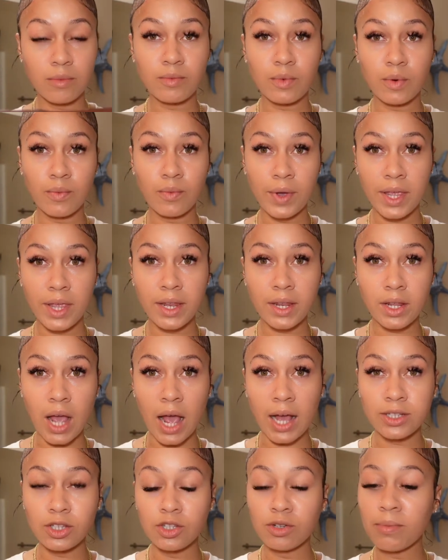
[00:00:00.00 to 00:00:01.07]
when
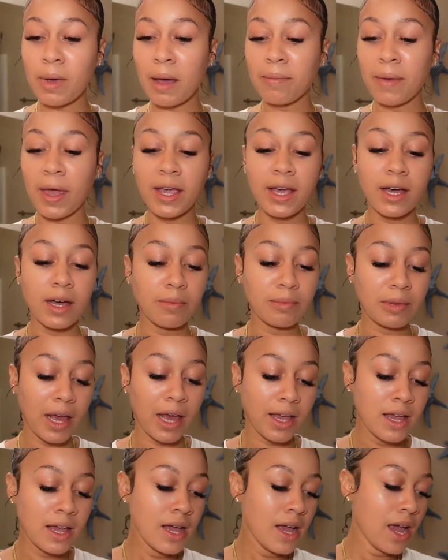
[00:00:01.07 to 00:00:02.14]
I do my makeup,
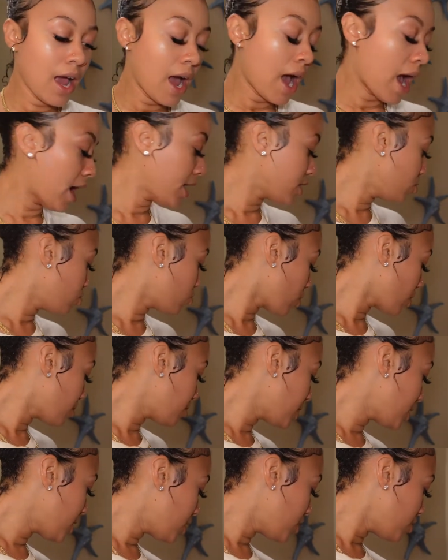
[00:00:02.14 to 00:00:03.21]
like I
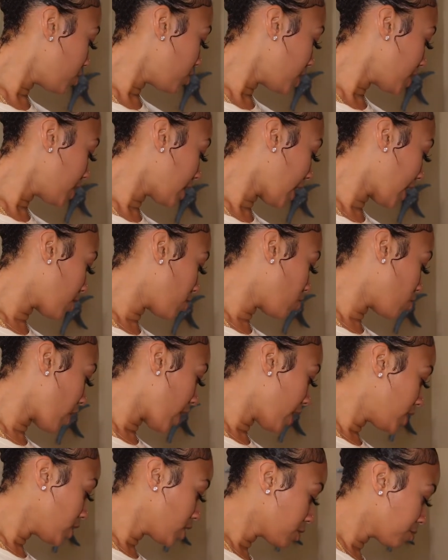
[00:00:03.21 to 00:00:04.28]
normally would like
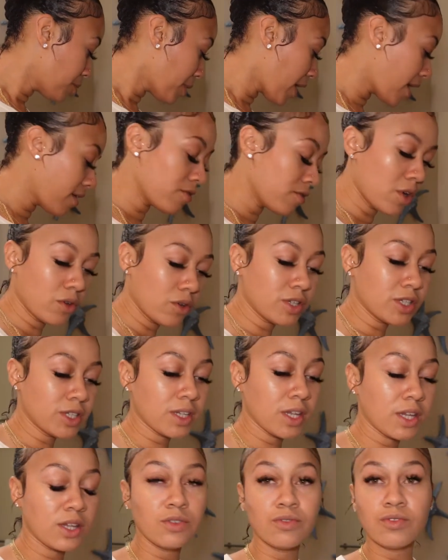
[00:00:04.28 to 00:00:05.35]
brush, but I've noticed a
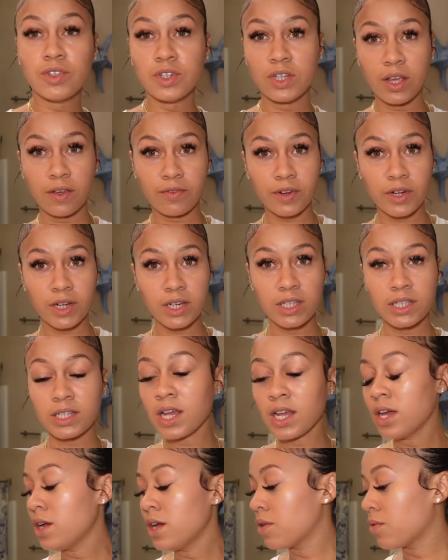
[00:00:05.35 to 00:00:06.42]
huge difference
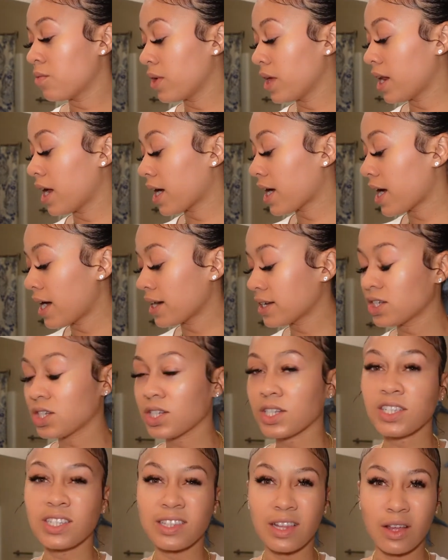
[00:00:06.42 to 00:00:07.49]
when I kind of
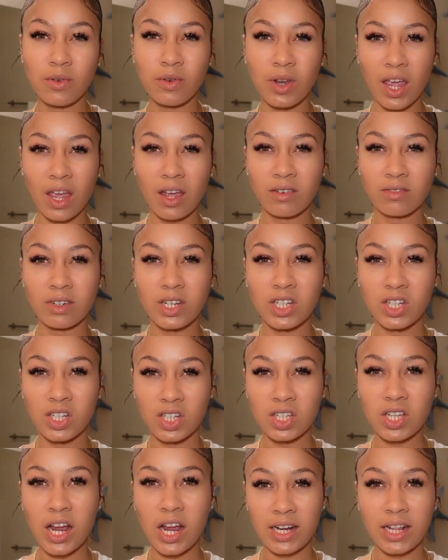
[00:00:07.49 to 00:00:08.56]
just slow down and
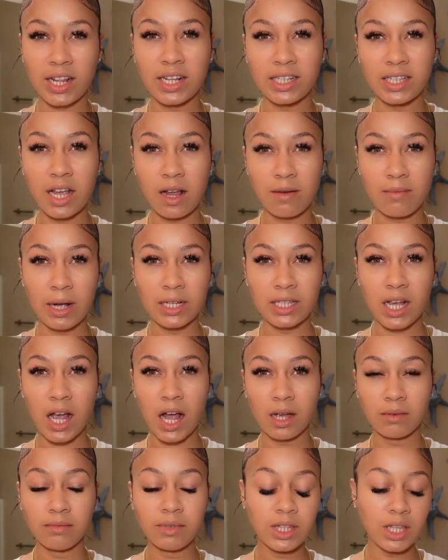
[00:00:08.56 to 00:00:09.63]
just kind of like take my
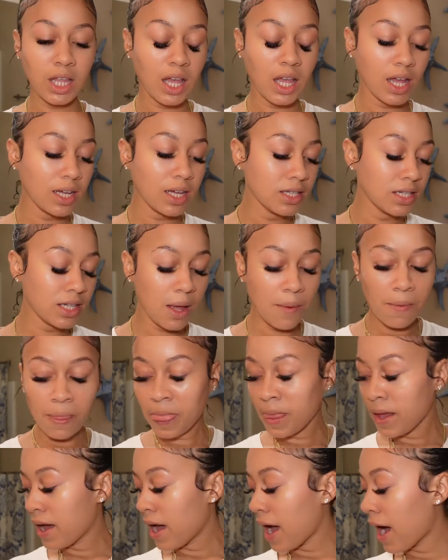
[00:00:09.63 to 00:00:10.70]
time with things.
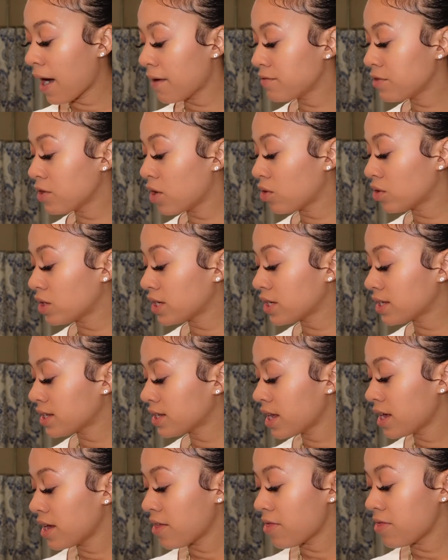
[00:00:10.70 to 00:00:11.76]
I've noticed
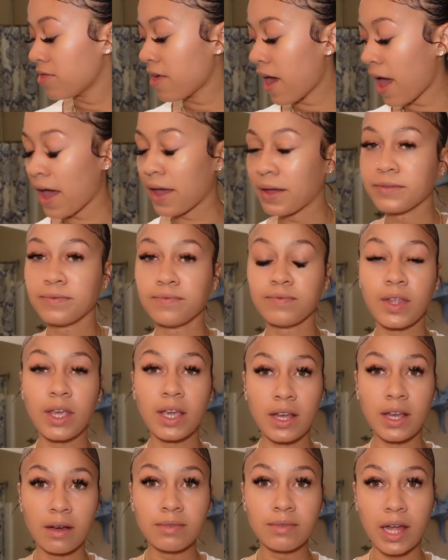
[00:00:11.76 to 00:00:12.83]
that it
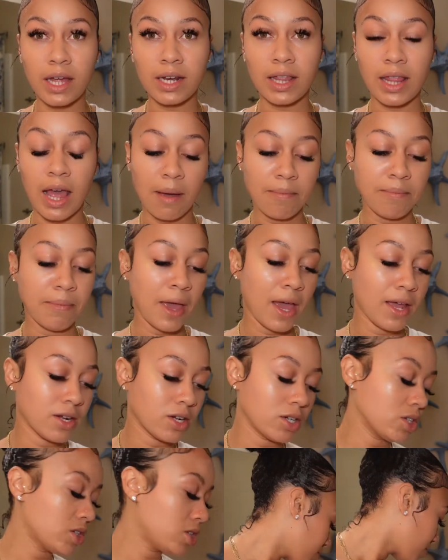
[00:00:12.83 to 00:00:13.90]
comes out a lot
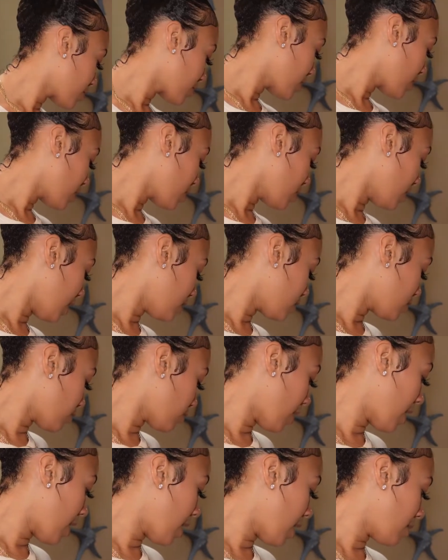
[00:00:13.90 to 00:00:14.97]
better. That's
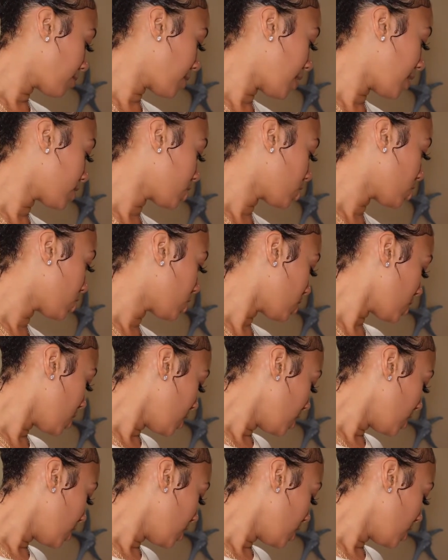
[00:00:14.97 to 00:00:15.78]
why I'm kind of just